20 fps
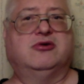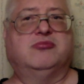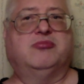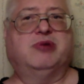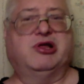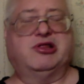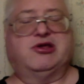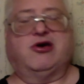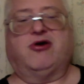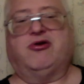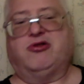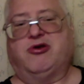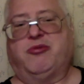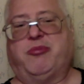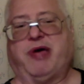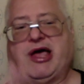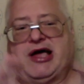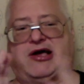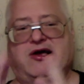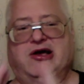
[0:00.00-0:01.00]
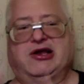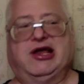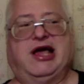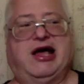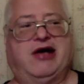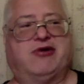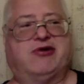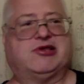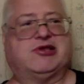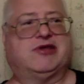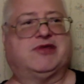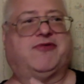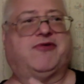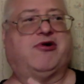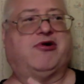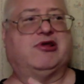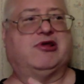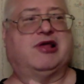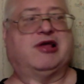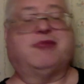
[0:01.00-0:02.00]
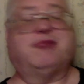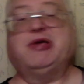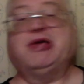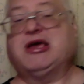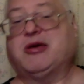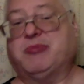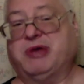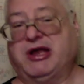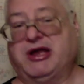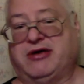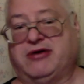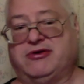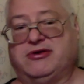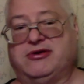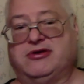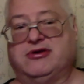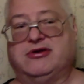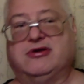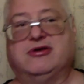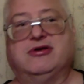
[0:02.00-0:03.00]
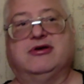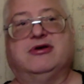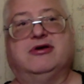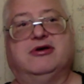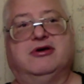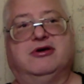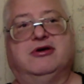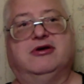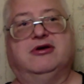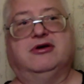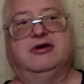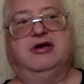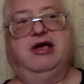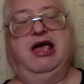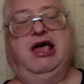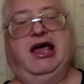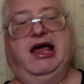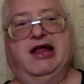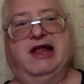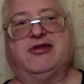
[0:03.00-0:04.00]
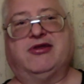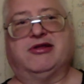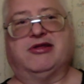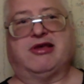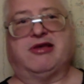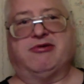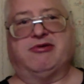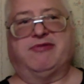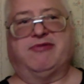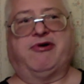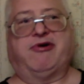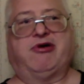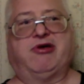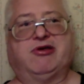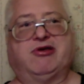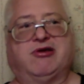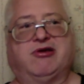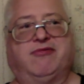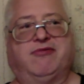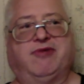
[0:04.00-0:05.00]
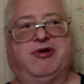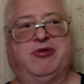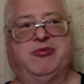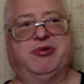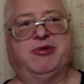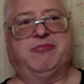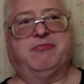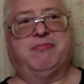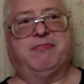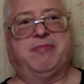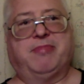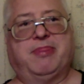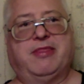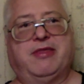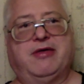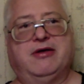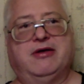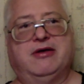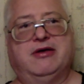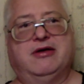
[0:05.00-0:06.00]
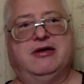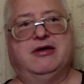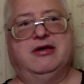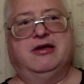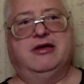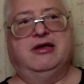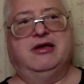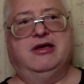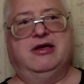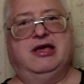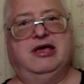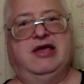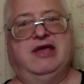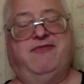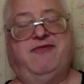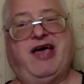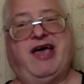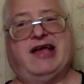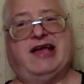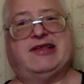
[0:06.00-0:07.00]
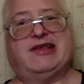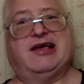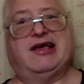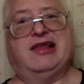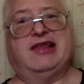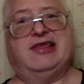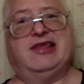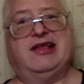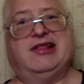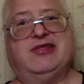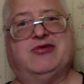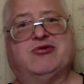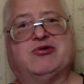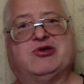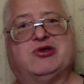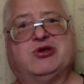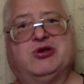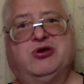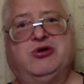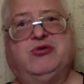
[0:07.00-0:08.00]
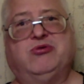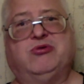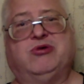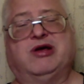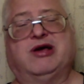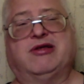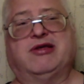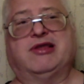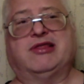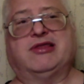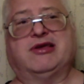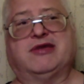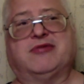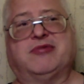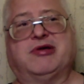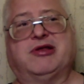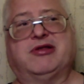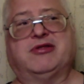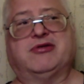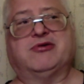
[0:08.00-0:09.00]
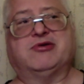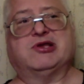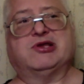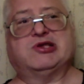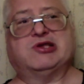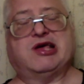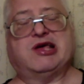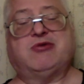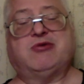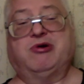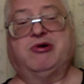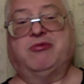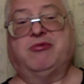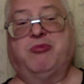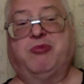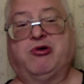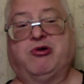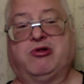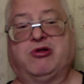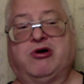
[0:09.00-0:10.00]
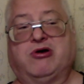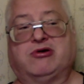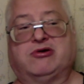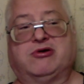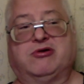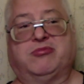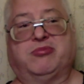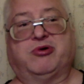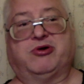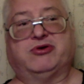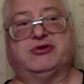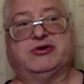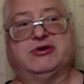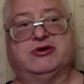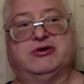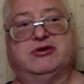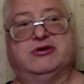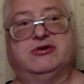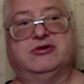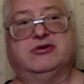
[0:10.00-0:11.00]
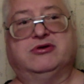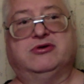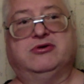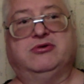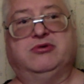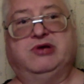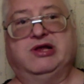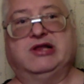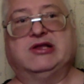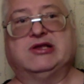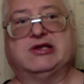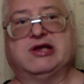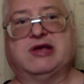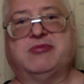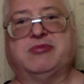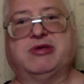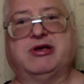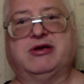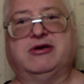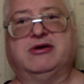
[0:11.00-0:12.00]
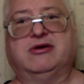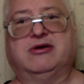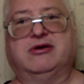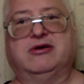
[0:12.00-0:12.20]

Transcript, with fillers: But turned their back on House as far as like becoming House. And I thought that was a very interesting development. In fact, I think there's two now that I think about it. There's a second one, a more long term person who did the same thing.